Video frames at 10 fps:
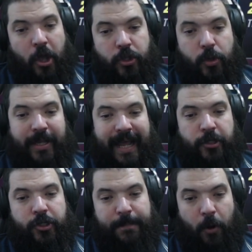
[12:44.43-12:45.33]
you can
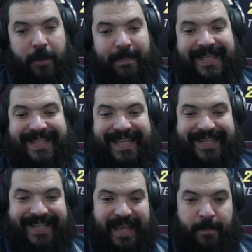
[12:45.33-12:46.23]
actually put him into
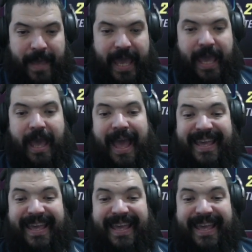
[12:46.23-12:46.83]
this team here,